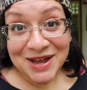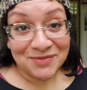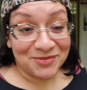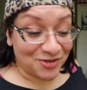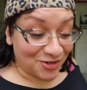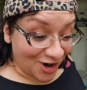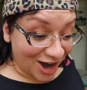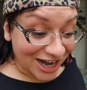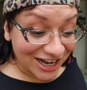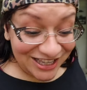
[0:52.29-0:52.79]

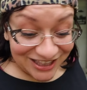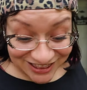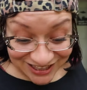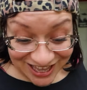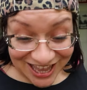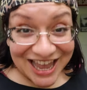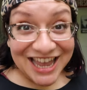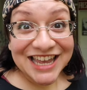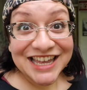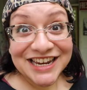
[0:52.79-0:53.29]
am rocking
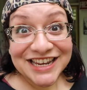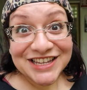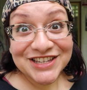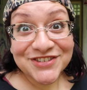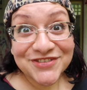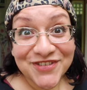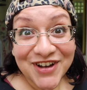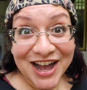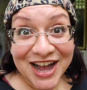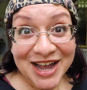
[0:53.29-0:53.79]
the
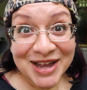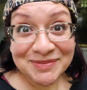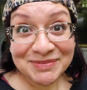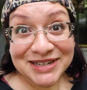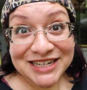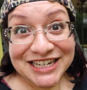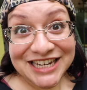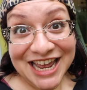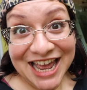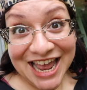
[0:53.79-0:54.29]
80s vibe
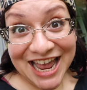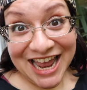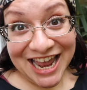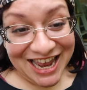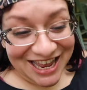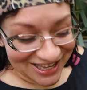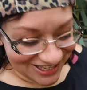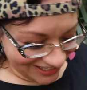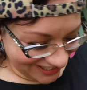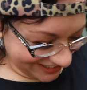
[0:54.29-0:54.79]

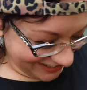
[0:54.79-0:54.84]
today.